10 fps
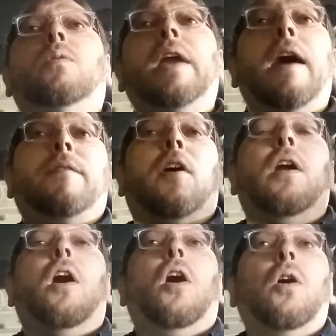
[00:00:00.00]
we have
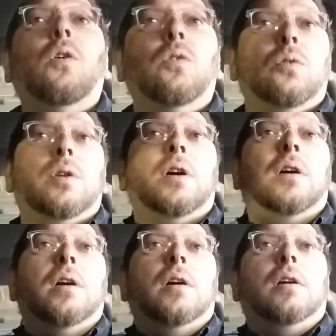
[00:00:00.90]
our own
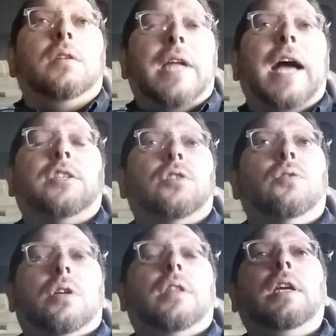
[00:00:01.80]

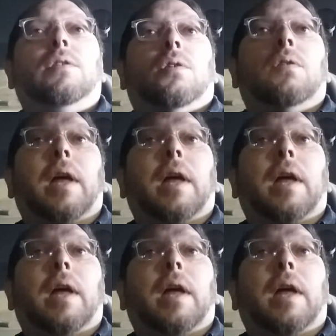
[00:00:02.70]
national cathedral.